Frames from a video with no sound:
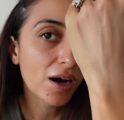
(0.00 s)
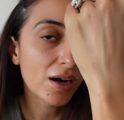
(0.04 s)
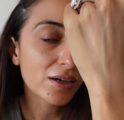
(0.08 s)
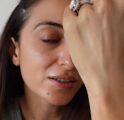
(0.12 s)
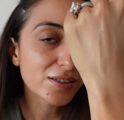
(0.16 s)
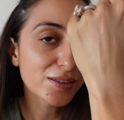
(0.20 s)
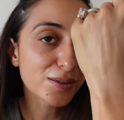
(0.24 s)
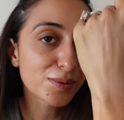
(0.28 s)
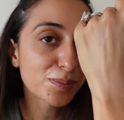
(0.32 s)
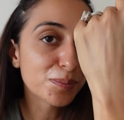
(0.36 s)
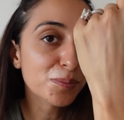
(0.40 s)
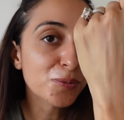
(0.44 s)

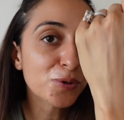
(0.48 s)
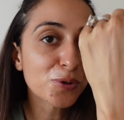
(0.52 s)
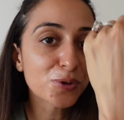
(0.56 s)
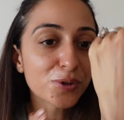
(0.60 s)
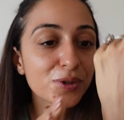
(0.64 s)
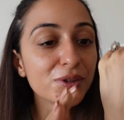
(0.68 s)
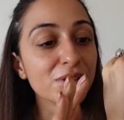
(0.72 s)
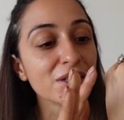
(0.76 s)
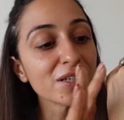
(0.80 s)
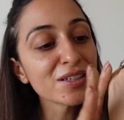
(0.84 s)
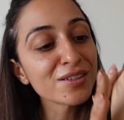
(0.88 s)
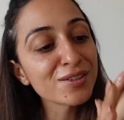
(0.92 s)

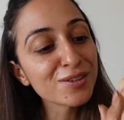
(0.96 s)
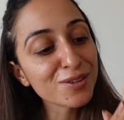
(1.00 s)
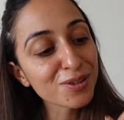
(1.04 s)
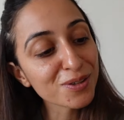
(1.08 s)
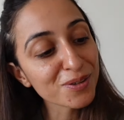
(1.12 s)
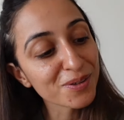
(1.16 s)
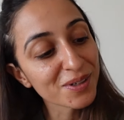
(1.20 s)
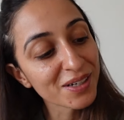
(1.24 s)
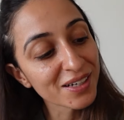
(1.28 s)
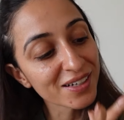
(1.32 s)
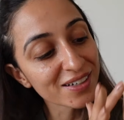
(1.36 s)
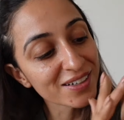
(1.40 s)
smoothness
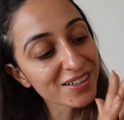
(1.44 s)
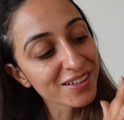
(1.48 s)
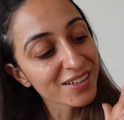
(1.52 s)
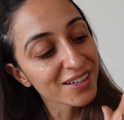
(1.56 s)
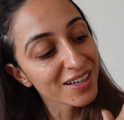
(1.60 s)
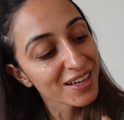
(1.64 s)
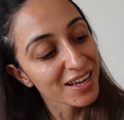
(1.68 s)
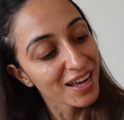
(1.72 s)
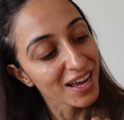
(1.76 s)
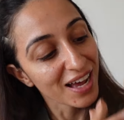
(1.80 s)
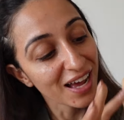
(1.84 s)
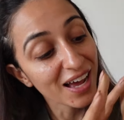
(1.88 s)
to it
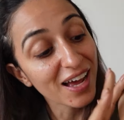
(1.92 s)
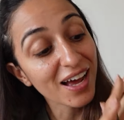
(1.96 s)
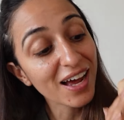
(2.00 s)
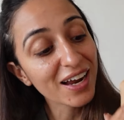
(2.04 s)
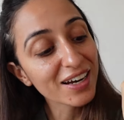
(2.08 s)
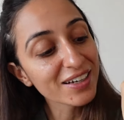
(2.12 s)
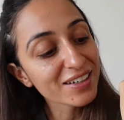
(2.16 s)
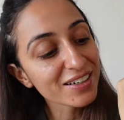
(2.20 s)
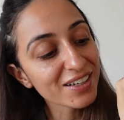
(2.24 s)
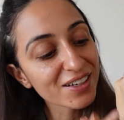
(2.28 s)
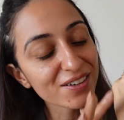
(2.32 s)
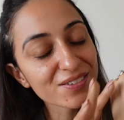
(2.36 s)

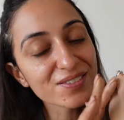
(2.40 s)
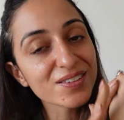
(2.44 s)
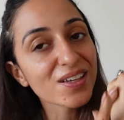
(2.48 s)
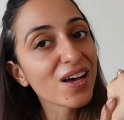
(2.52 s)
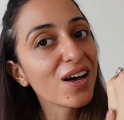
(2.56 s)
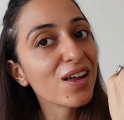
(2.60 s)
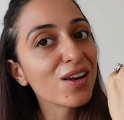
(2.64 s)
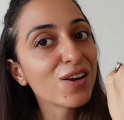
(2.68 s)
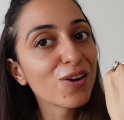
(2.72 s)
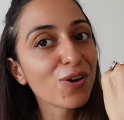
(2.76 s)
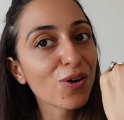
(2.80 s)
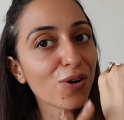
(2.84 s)
and gives
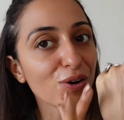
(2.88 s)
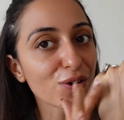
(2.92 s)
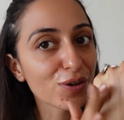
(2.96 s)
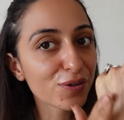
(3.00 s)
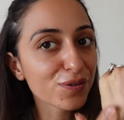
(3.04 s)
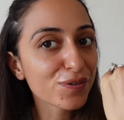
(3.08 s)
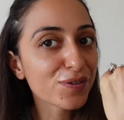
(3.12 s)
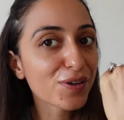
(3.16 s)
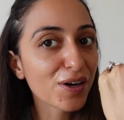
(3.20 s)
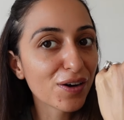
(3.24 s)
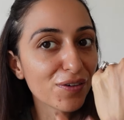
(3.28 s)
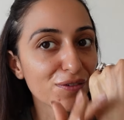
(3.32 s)
a lot
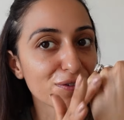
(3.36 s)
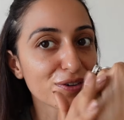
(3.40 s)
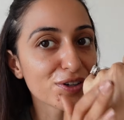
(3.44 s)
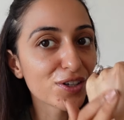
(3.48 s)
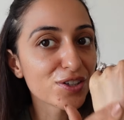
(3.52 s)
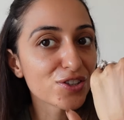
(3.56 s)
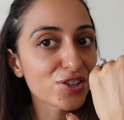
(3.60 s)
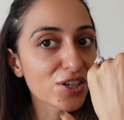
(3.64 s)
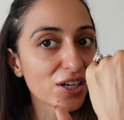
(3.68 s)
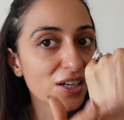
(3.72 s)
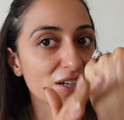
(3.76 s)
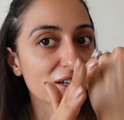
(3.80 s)
of
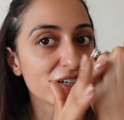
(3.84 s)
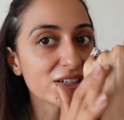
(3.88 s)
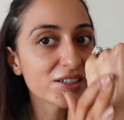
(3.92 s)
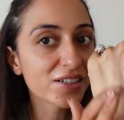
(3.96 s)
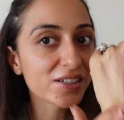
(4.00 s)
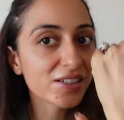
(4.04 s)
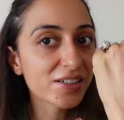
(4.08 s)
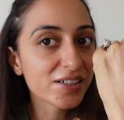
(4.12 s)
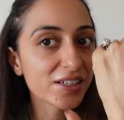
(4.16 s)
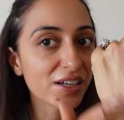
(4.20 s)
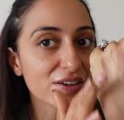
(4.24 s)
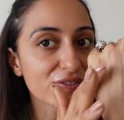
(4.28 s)
coverage. A
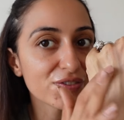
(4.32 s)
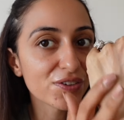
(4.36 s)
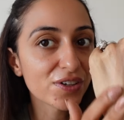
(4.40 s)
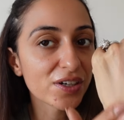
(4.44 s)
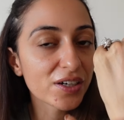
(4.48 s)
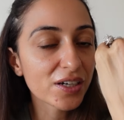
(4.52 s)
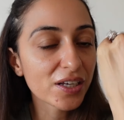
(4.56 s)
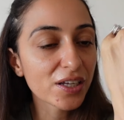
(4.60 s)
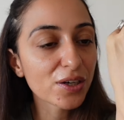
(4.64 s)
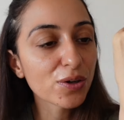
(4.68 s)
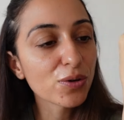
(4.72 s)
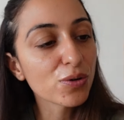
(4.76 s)
little
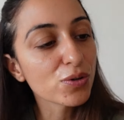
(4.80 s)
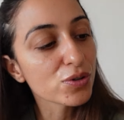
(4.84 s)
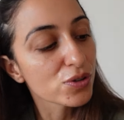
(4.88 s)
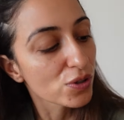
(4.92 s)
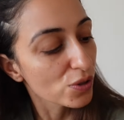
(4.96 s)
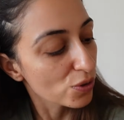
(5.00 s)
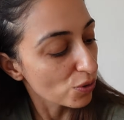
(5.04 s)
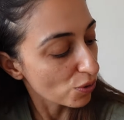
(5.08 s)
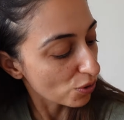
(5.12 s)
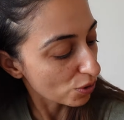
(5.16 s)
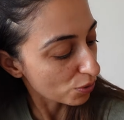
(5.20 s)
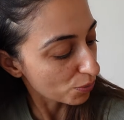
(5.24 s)
definitely goes
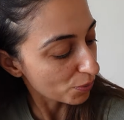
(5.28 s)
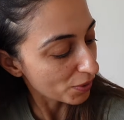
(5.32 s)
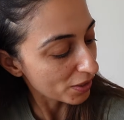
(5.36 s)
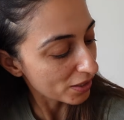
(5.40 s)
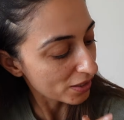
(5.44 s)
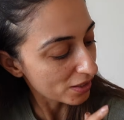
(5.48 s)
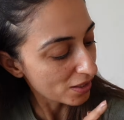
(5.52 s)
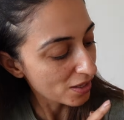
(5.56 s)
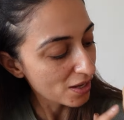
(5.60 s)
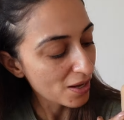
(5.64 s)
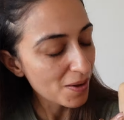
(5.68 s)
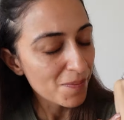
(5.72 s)
a long
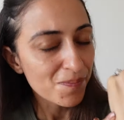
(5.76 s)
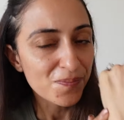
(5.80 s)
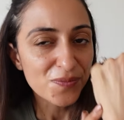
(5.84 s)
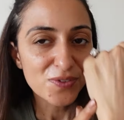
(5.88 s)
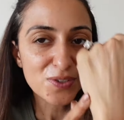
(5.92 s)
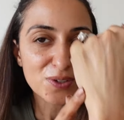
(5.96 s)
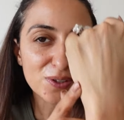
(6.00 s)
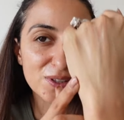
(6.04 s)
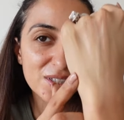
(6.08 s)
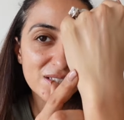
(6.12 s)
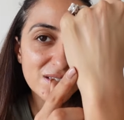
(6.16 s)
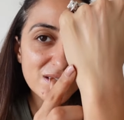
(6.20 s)
way.
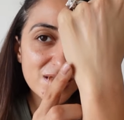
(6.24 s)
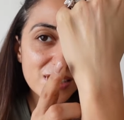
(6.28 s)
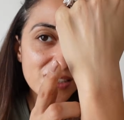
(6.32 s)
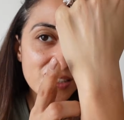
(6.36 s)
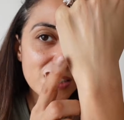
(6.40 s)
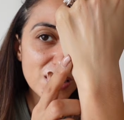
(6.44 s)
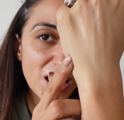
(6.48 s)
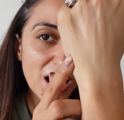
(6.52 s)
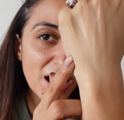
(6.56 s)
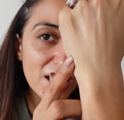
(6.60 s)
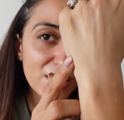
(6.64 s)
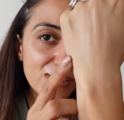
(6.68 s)
So this
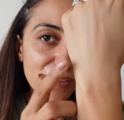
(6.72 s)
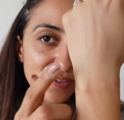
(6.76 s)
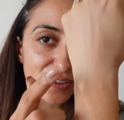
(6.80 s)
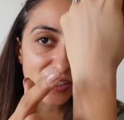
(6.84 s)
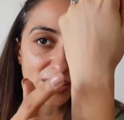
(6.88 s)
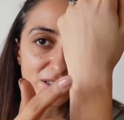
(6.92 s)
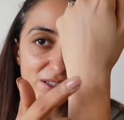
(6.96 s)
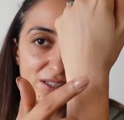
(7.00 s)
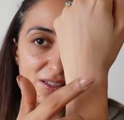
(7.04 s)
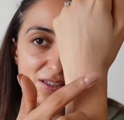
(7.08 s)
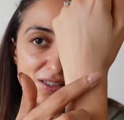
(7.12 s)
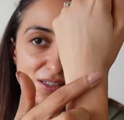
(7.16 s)
is
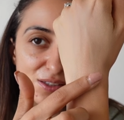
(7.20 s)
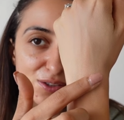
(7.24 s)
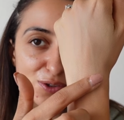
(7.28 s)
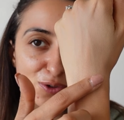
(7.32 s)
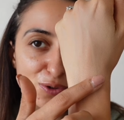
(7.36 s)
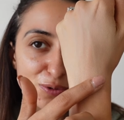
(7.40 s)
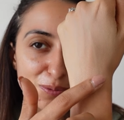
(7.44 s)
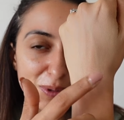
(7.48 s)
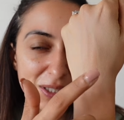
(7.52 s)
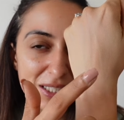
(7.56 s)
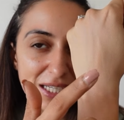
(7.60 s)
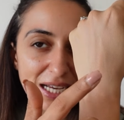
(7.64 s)
Ivory, this is
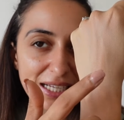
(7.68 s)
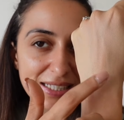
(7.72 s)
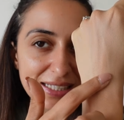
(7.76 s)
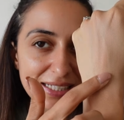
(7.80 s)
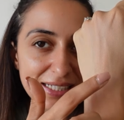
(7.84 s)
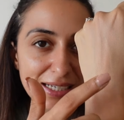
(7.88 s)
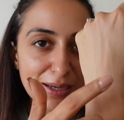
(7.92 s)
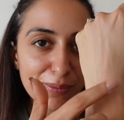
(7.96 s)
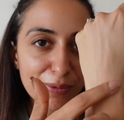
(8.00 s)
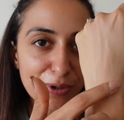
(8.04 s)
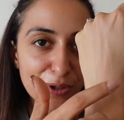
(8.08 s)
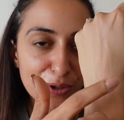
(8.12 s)
Nude Beige. I
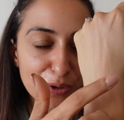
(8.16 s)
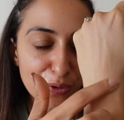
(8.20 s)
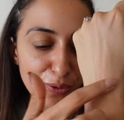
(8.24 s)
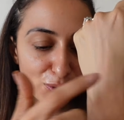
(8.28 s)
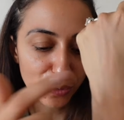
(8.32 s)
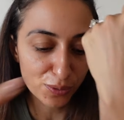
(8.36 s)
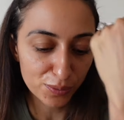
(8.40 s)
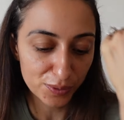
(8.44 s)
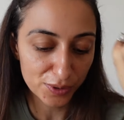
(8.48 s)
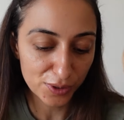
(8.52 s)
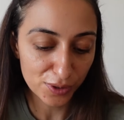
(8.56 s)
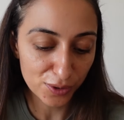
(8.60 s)
think I'm gonna
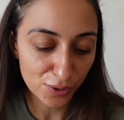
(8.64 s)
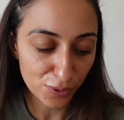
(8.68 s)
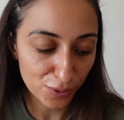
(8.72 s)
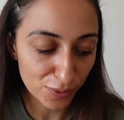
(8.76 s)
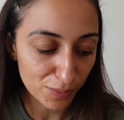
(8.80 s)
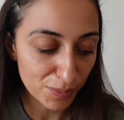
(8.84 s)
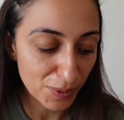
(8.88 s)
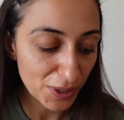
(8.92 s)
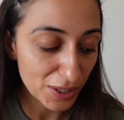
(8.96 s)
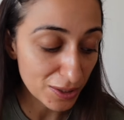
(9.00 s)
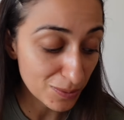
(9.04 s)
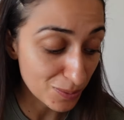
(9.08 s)
go with the
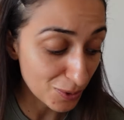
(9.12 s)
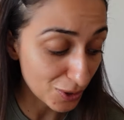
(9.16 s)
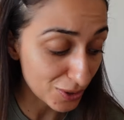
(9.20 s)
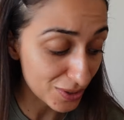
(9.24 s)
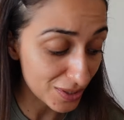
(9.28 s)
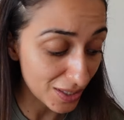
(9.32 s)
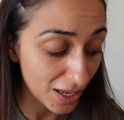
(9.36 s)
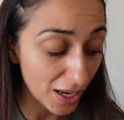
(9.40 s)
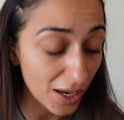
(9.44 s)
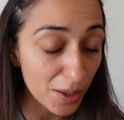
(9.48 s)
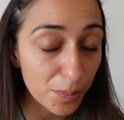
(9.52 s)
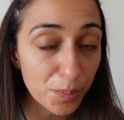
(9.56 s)
Nude Beige
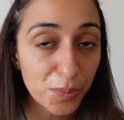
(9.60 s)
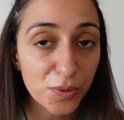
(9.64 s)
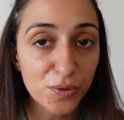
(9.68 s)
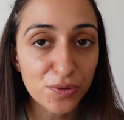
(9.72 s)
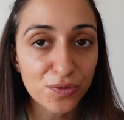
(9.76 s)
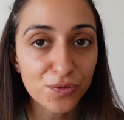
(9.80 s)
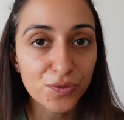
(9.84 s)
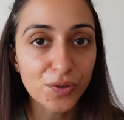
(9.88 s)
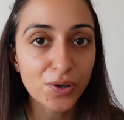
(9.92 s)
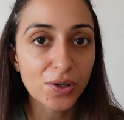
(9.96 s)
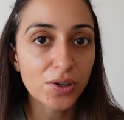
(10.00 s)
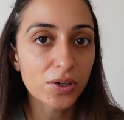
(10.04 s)
because I
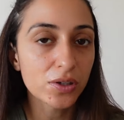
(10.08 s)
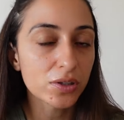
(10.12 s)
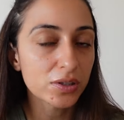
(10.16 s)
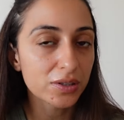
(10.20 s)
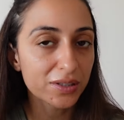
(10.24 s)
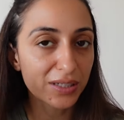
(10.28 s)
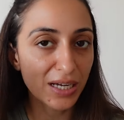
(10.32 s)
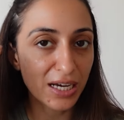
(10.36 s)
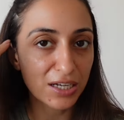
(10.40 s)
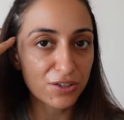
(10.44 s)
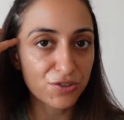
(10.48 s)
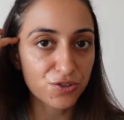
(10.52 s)
prefer
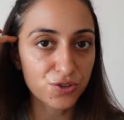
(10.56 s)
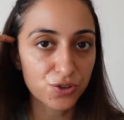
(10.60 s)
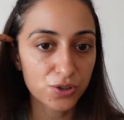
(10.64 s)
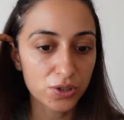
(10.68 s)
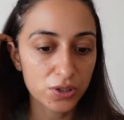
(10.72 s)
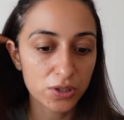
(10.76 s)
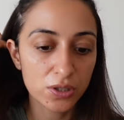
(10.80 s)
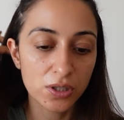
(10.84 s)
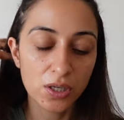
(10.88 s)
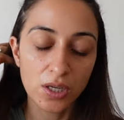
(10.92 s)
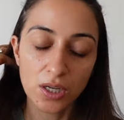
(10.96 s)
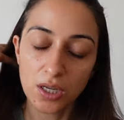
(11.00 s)

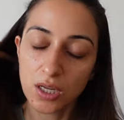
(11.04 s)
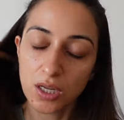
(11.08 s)
natural